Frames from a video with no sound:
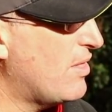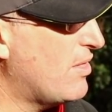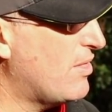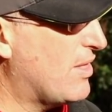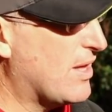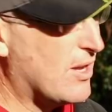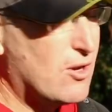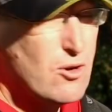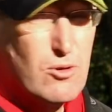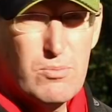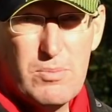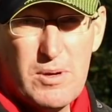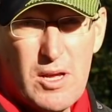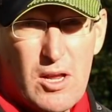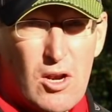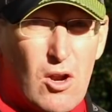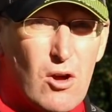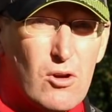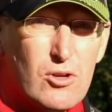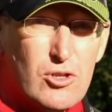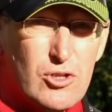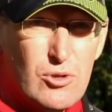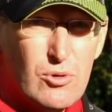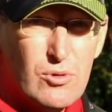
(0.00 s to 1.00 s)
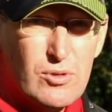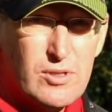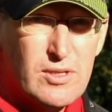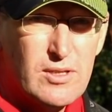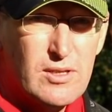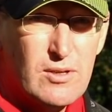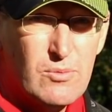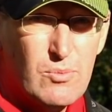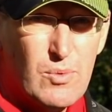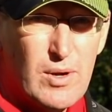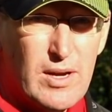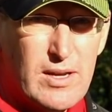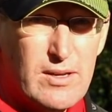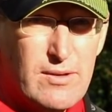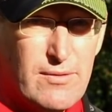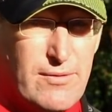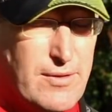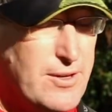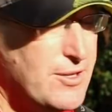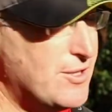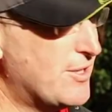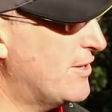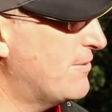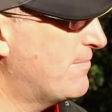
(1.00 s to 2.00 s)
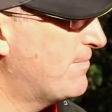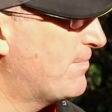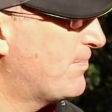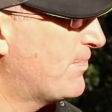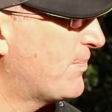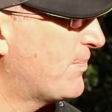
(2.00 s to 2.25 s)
they could be a lot shorter than where you're fishing.